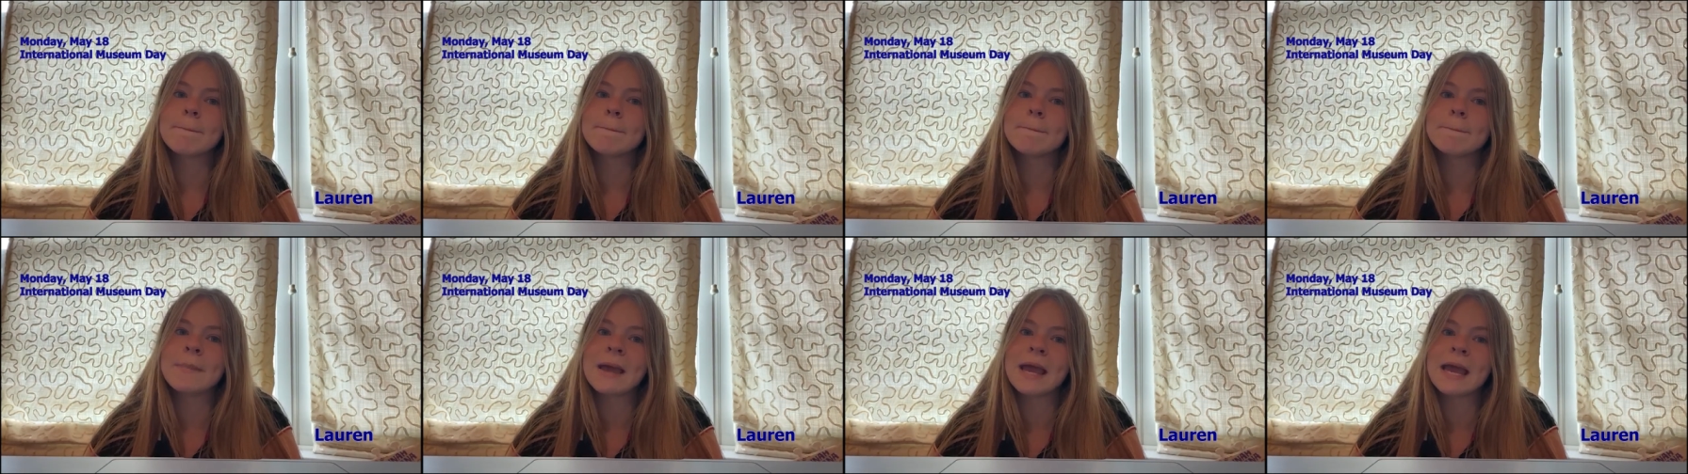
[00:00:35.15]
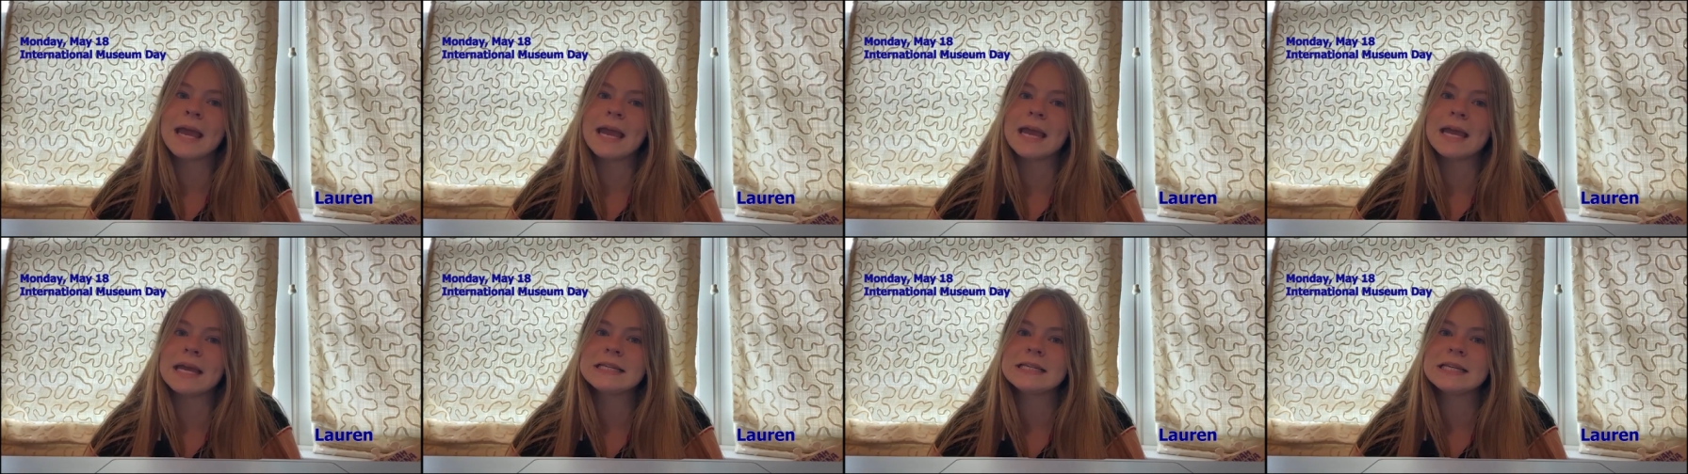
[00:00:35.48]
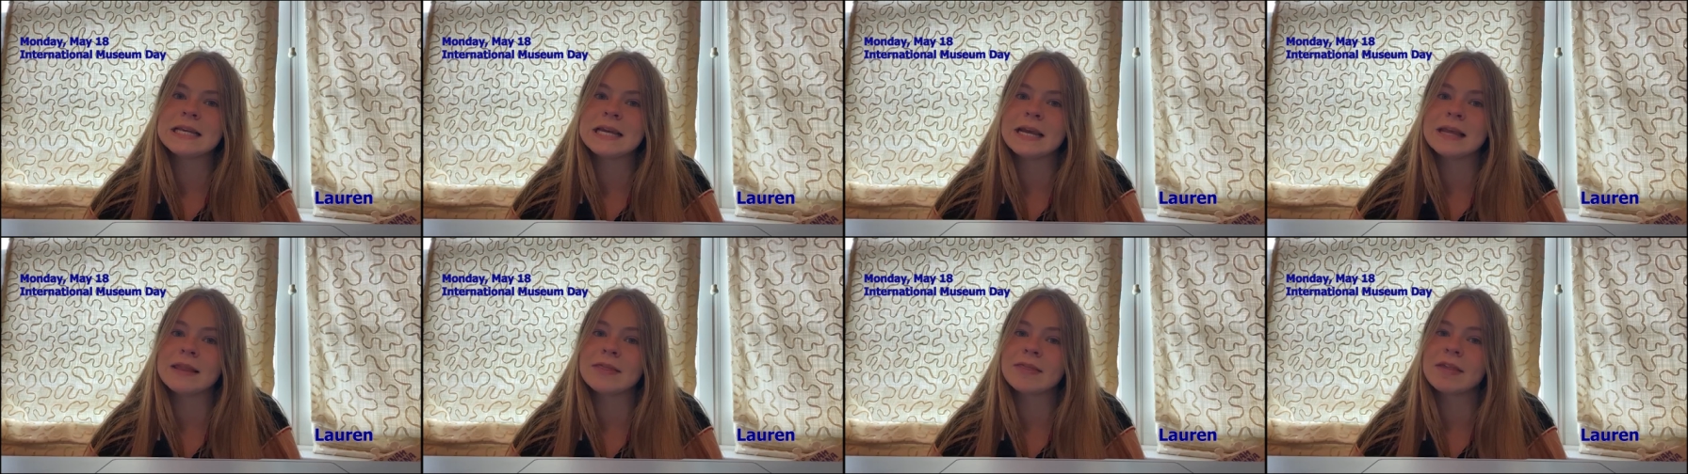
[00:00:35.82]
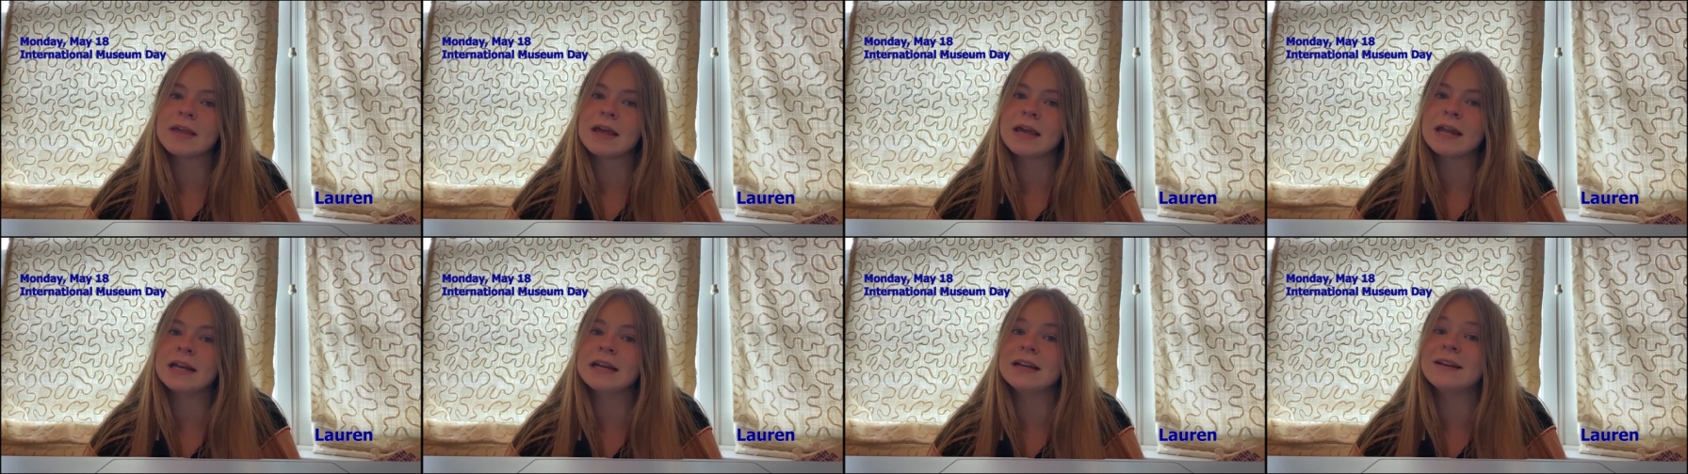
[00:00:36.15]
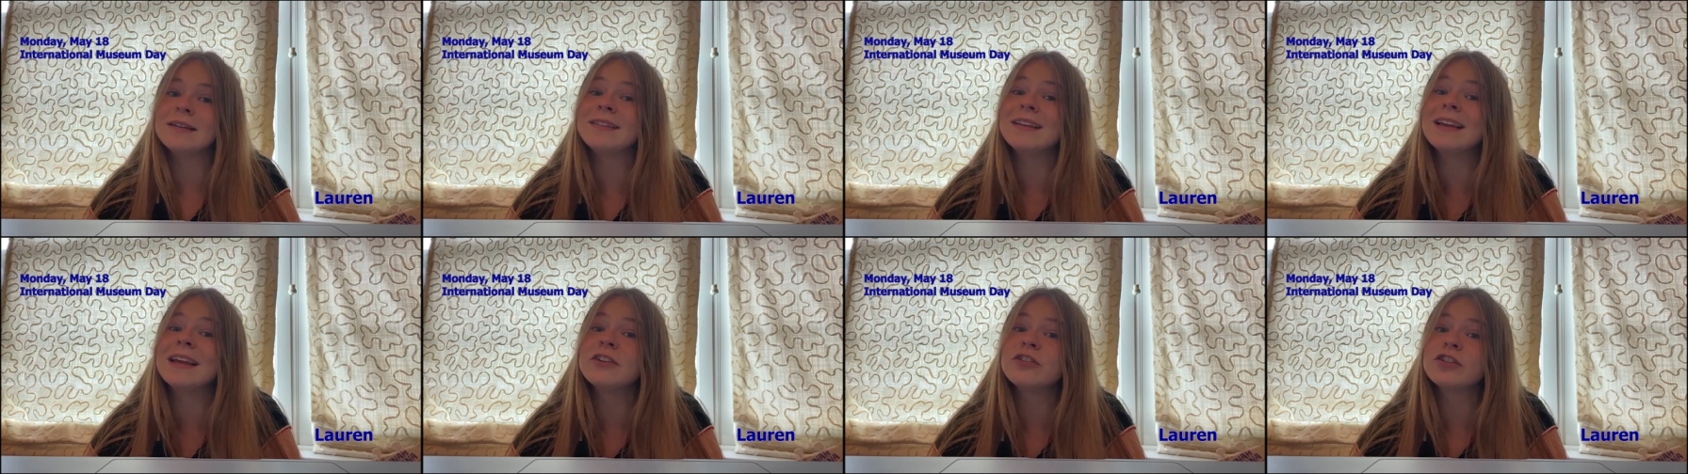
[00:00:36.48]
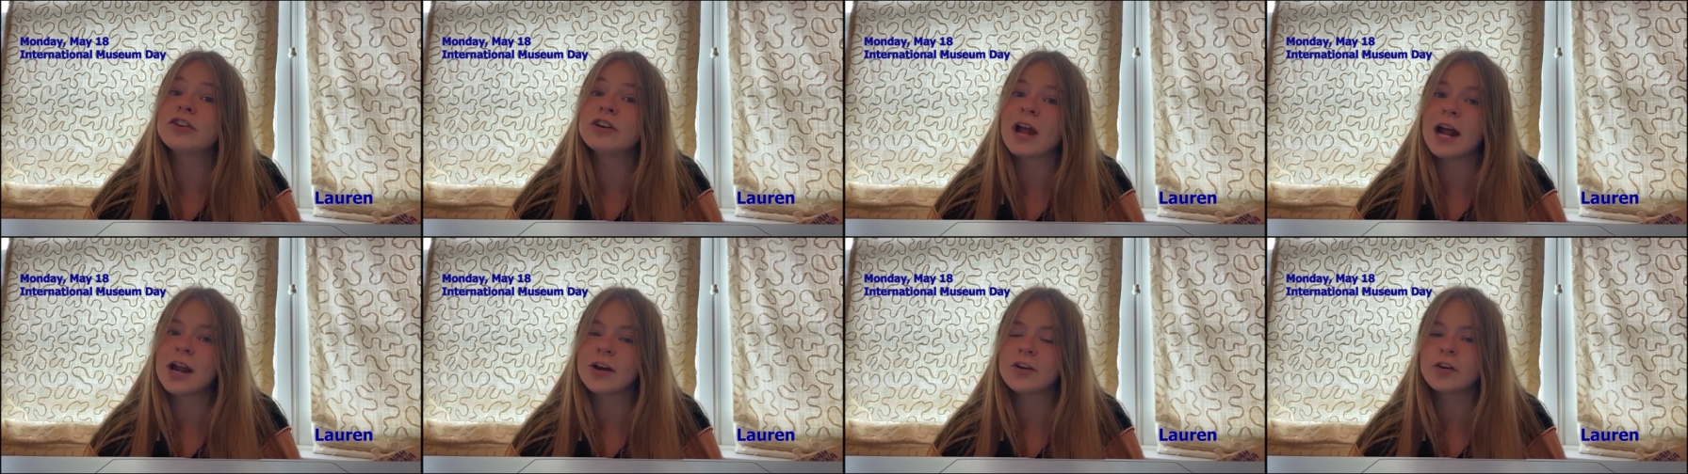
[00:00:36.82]
May 18th, and it is
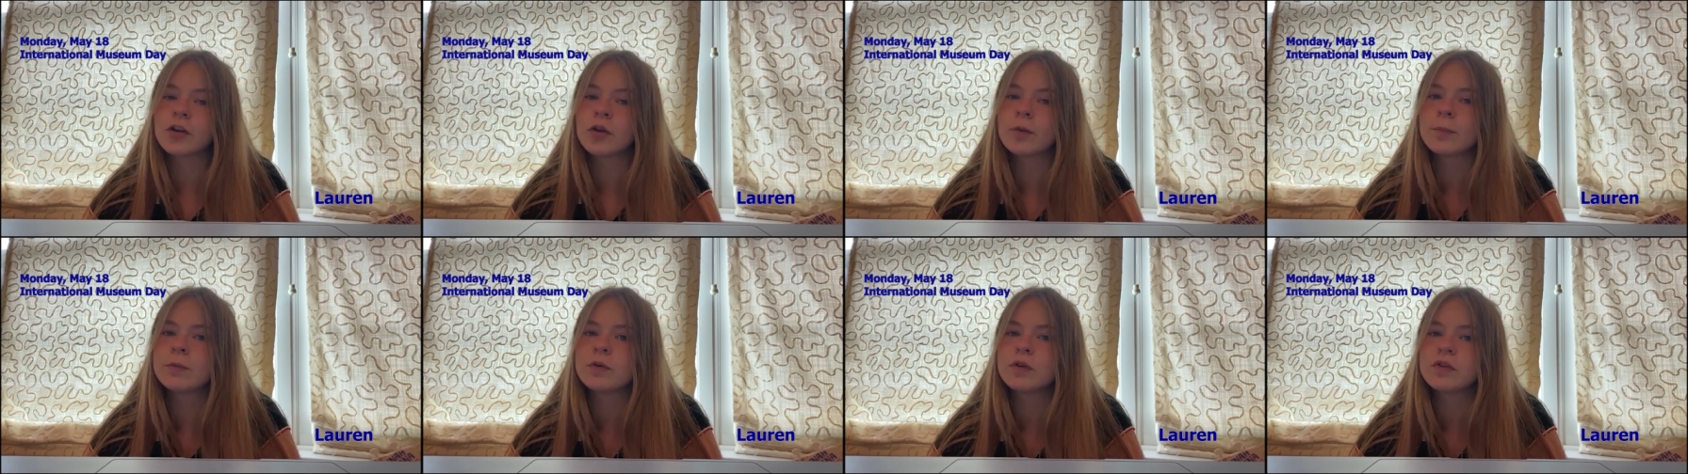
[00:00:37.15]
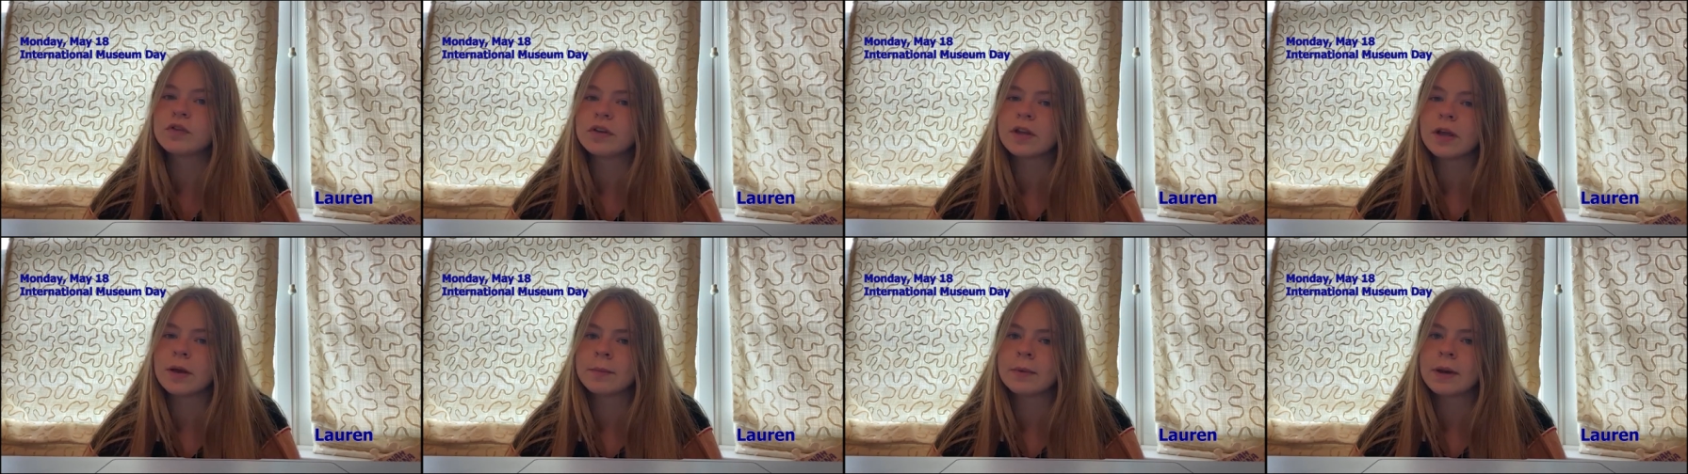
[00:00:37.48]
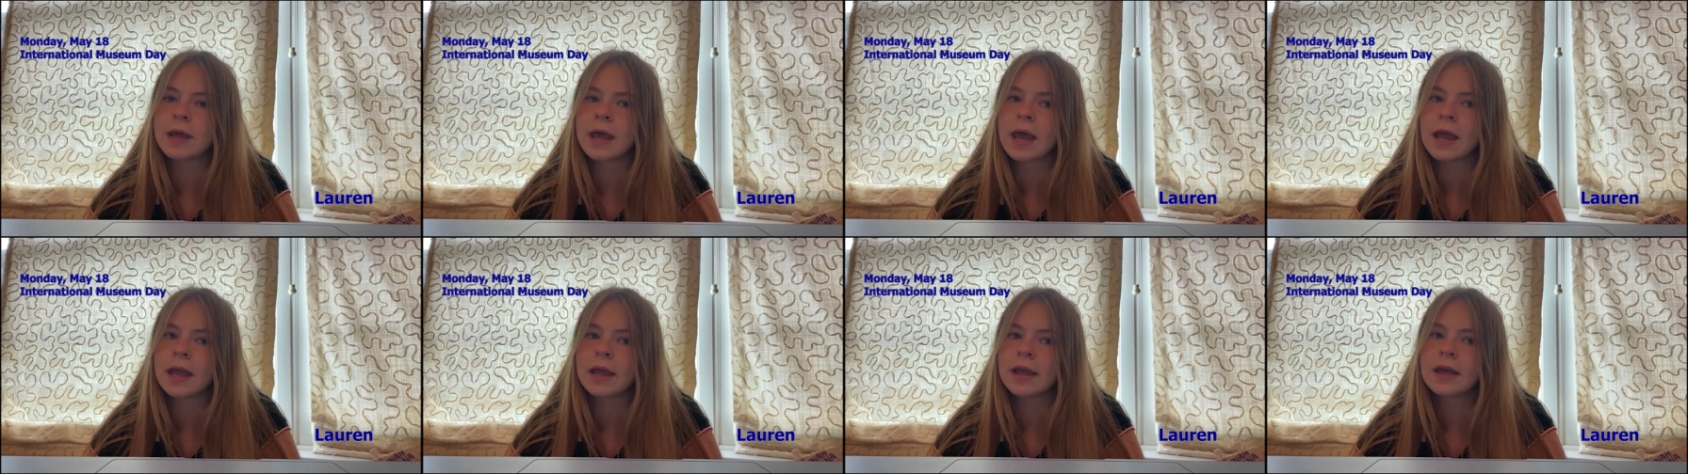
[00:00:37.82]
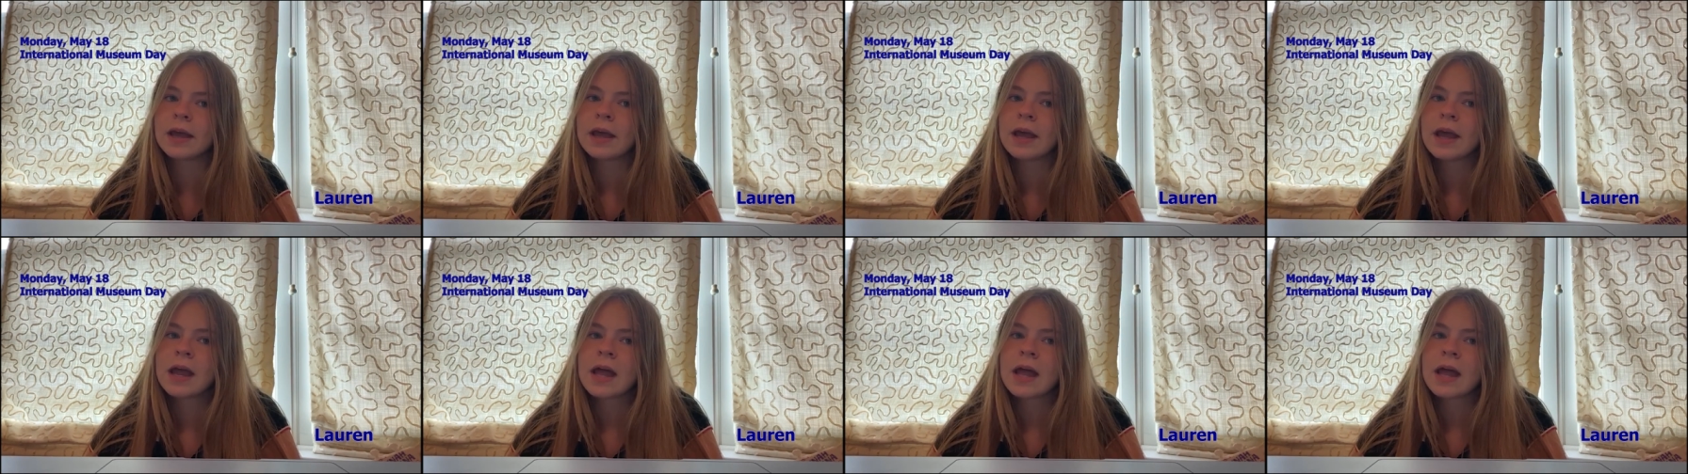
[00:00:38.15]
International Museum Day.